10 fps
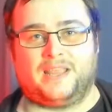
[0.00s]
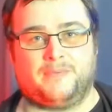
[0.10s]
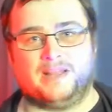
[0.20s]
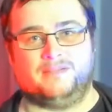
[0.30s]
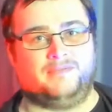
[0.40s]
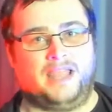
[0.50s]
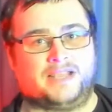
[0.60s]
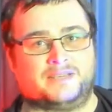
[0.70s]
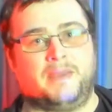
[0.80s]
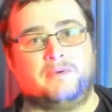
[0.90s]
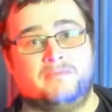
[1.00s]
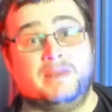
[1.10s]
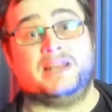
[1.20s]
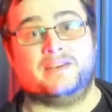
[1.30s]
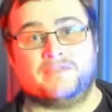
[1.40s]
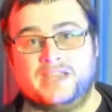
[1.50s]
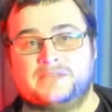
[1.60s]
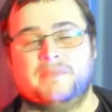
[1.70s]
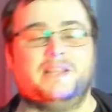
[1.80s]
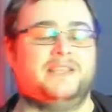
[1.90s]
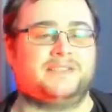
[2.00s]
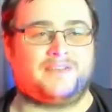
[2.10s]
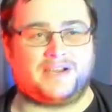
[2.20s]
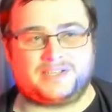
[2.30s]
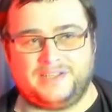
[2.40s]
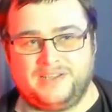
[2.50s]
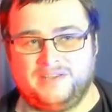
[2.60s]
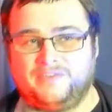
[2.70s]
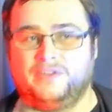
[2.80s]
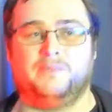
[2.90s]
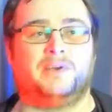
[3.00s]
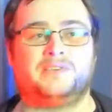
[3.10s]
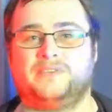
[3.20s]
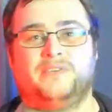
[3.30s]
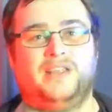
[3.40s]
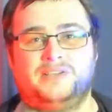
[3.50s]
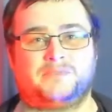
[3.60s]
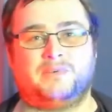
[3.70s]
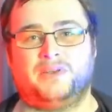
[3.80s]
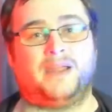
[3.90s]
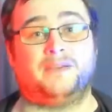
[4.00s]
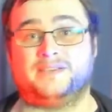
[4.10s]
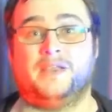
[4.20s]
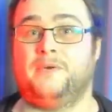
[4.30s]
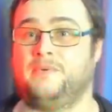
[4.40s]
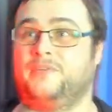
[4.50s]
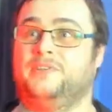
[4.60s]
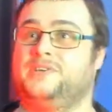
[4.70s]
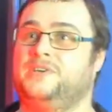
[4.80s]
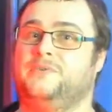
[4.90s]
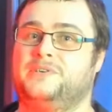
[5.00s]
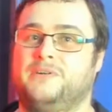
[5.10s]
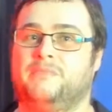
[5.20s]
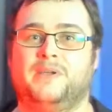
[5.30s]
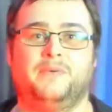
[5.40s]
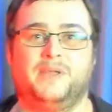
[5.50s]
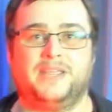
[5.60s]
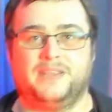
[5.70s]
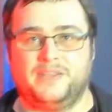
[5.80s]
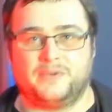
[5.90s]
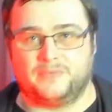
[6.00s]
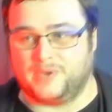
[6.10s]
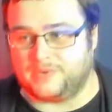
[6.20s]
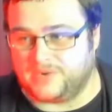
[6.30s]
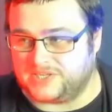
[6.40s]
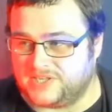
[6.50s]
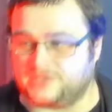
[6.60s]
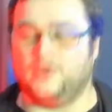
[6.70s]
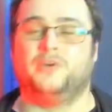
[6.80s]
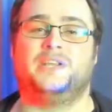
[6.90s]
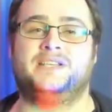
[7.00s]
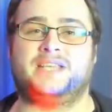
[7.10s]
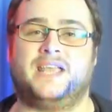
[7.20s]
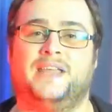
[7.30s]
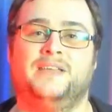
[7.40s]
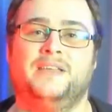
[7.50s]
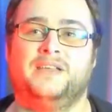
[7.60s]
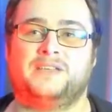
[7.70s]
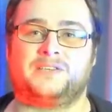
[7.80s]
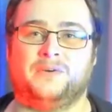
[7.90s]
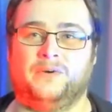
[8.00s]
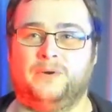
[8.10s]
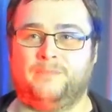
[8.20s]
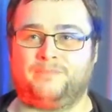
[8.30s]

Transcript: well, X amount of million of these millions are actually follow bots. No, they'll just put it out as, we've got this huge number, we can reach this audience here. So